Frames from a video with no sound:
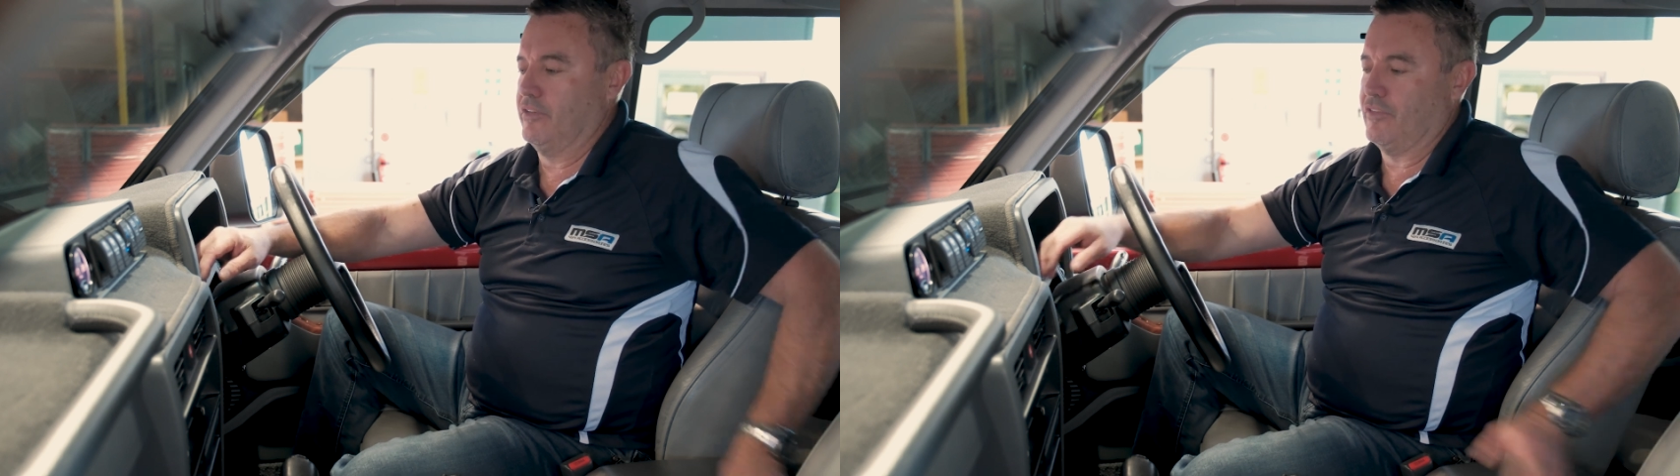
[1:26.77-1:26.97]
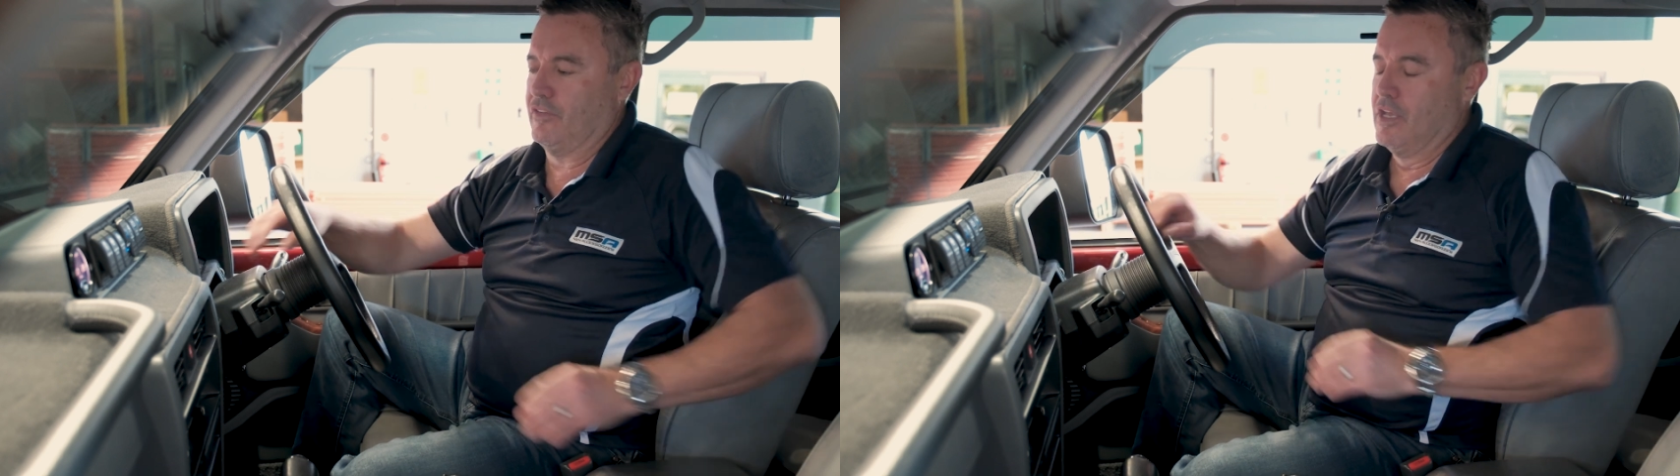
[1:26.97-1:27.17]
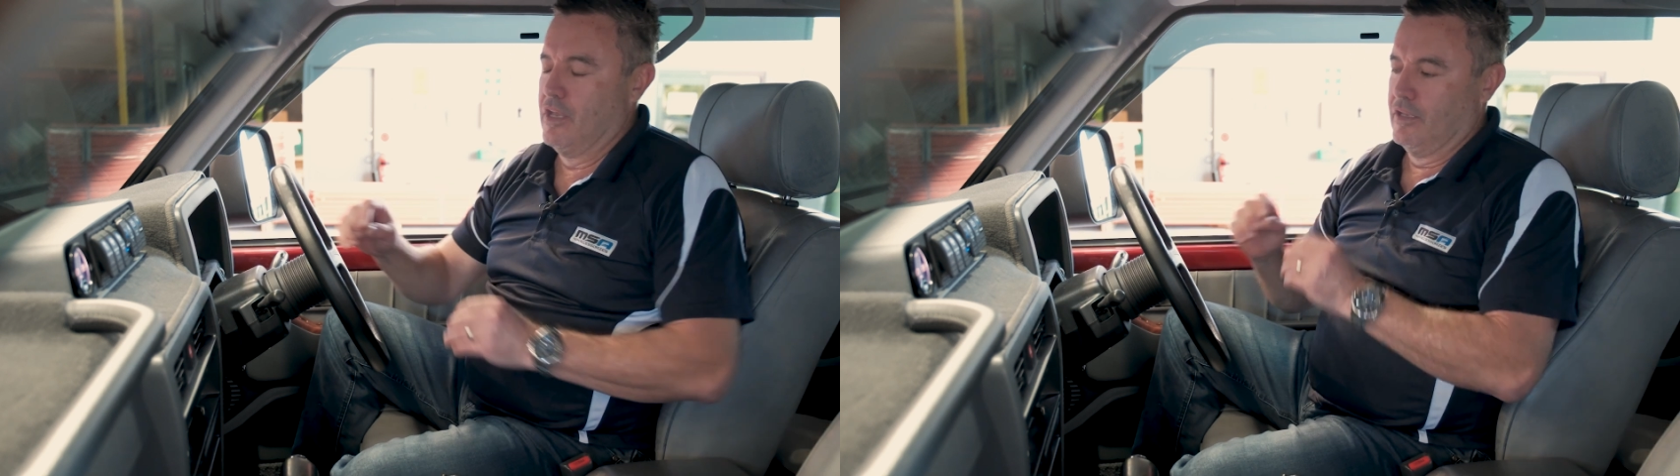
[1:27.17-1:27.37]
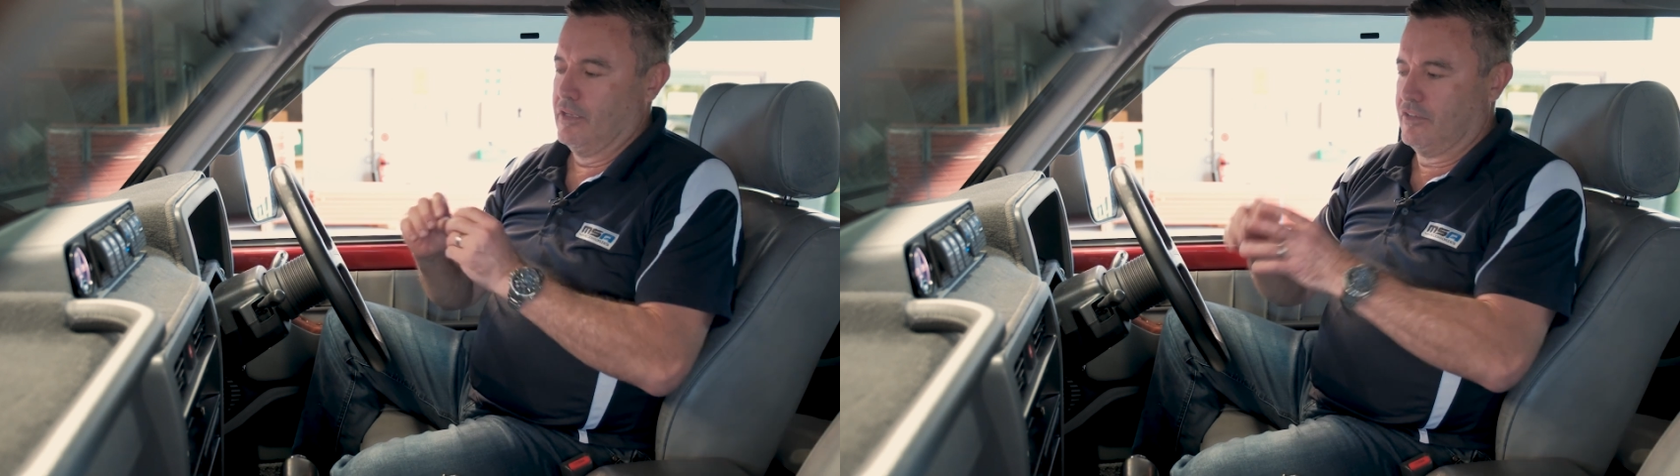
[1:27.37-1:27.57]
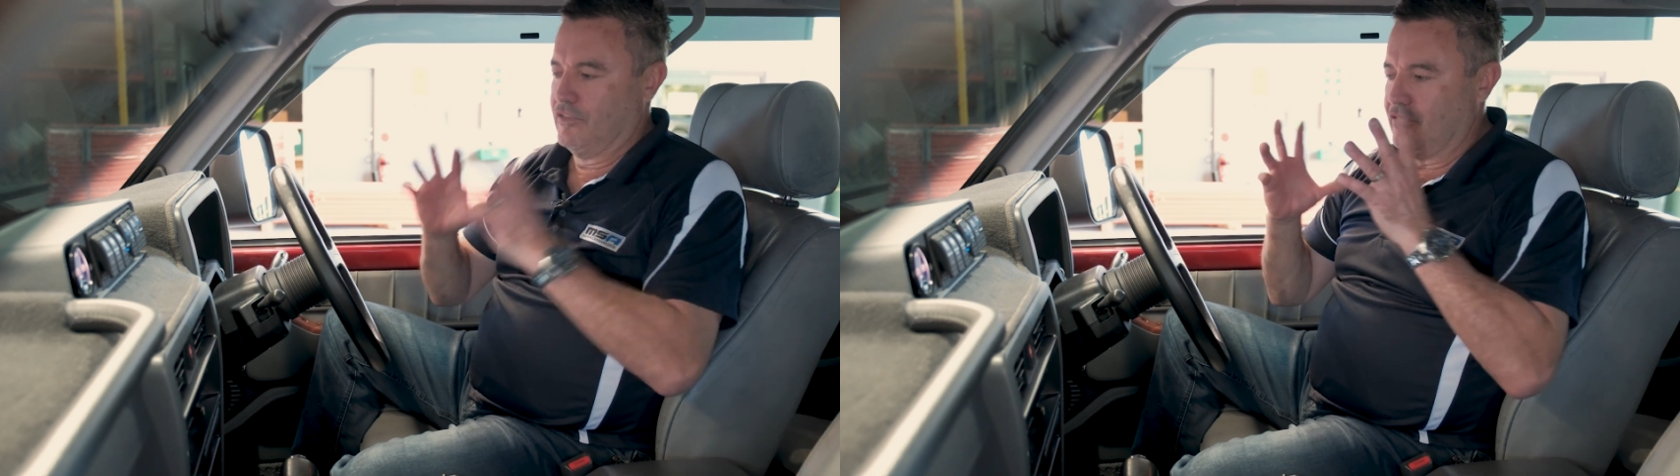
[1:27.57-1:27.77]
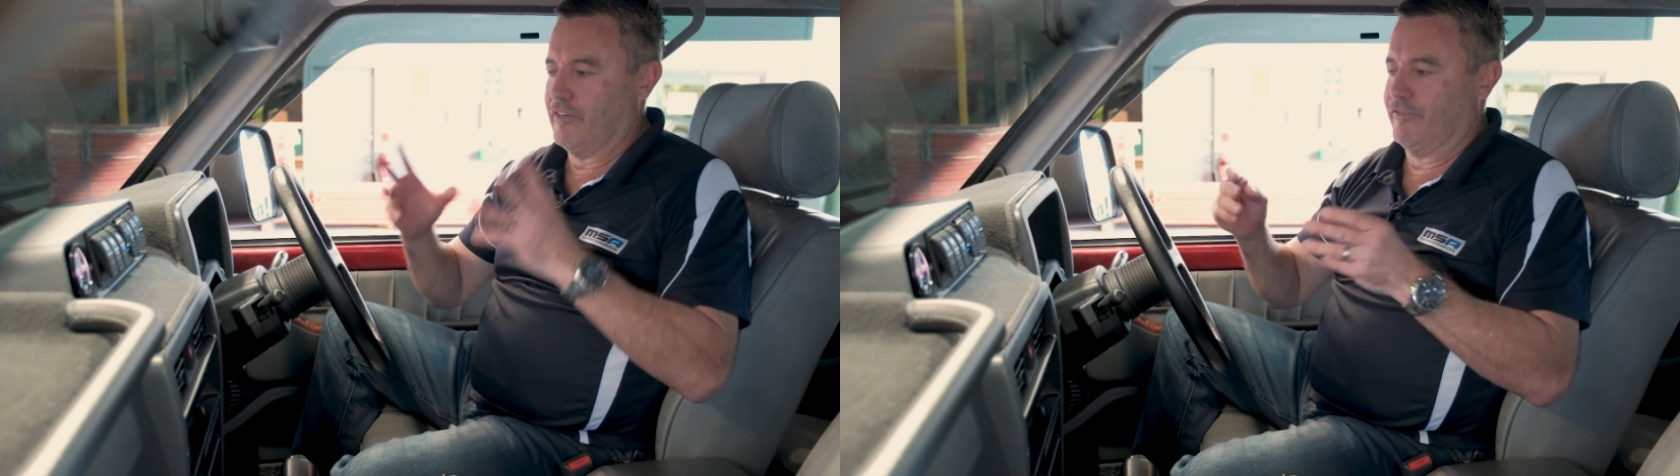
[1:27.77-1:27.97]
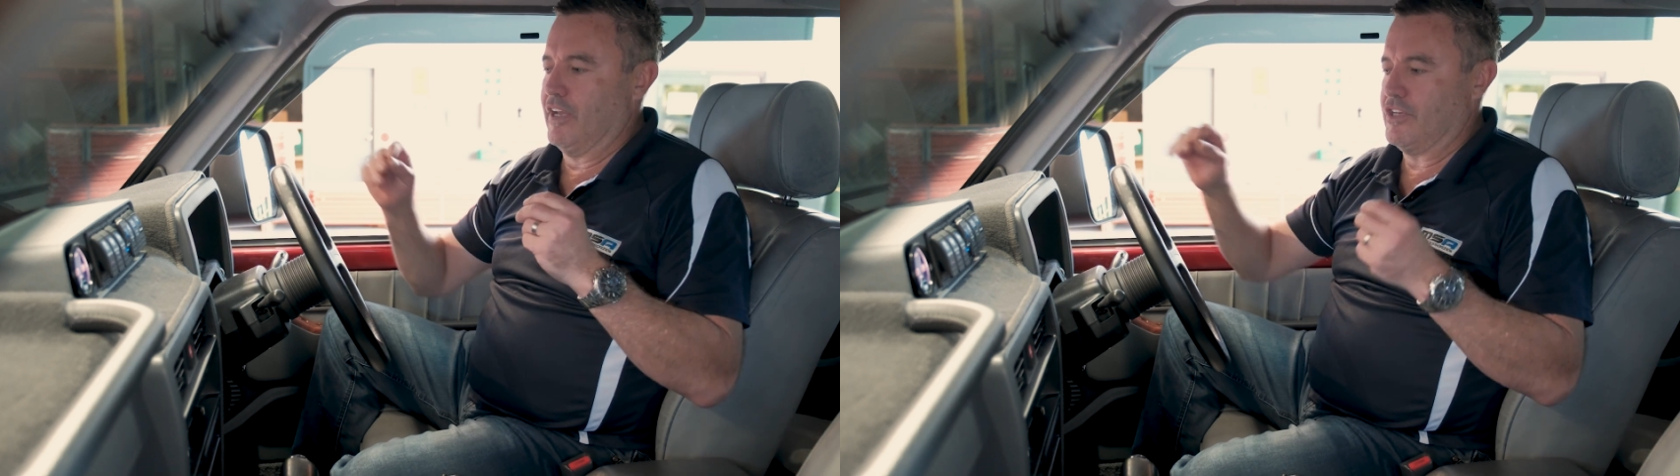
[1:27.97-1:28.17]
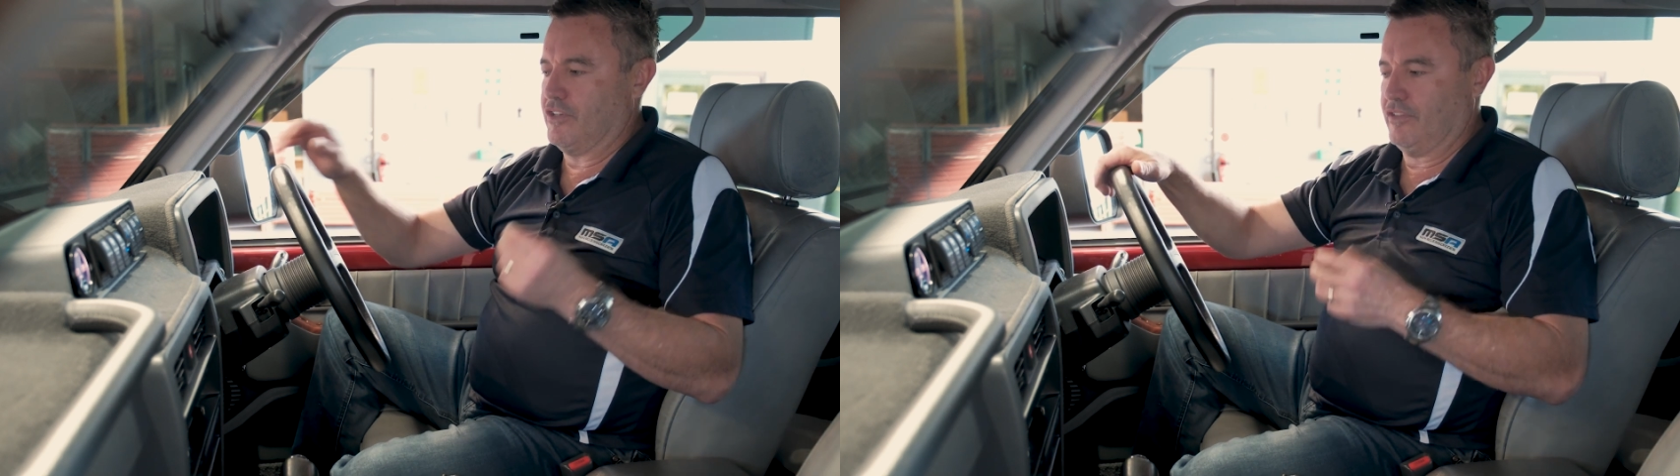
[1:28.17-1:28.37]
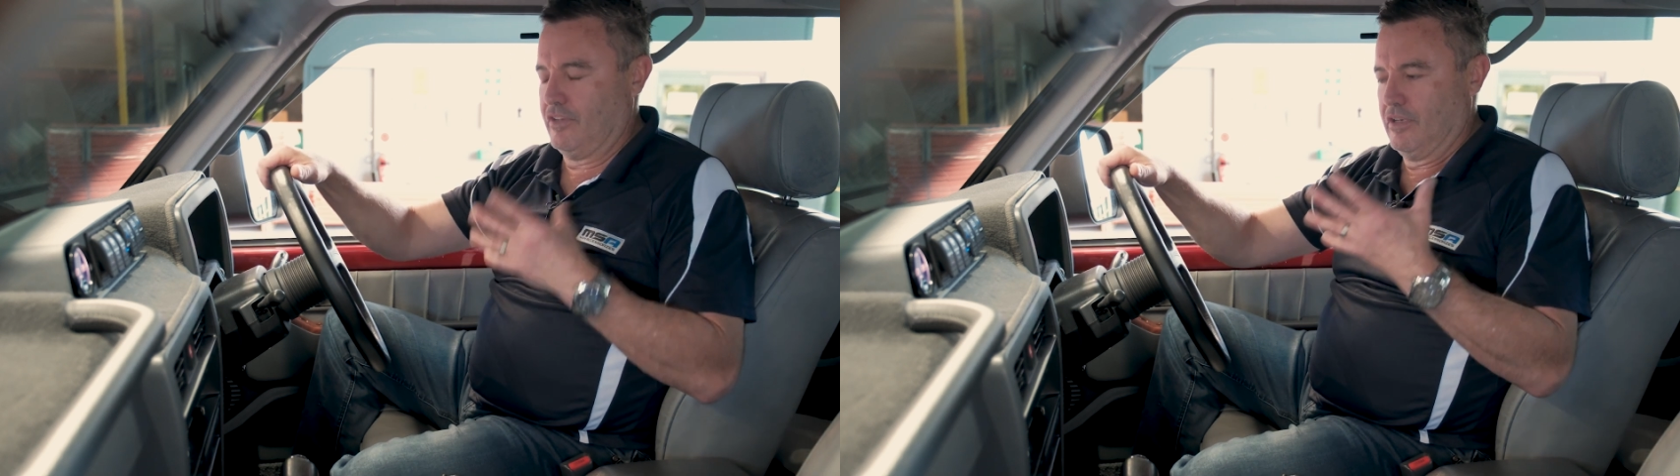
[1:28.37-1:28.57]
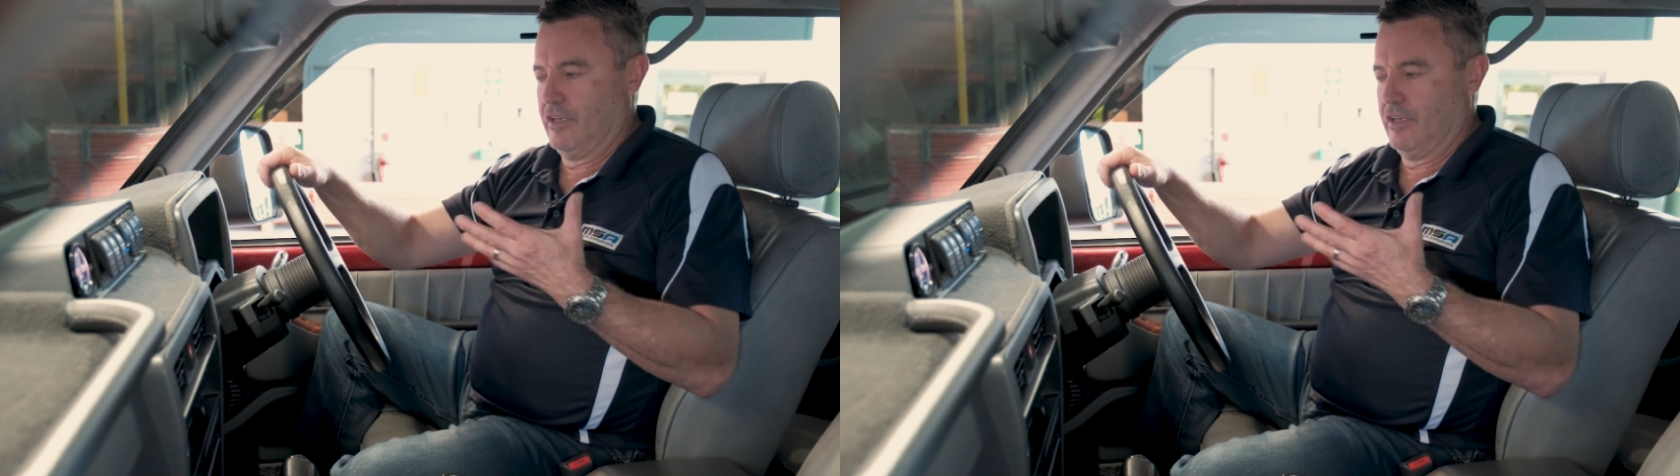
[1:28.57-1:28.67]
it just sort of flashes in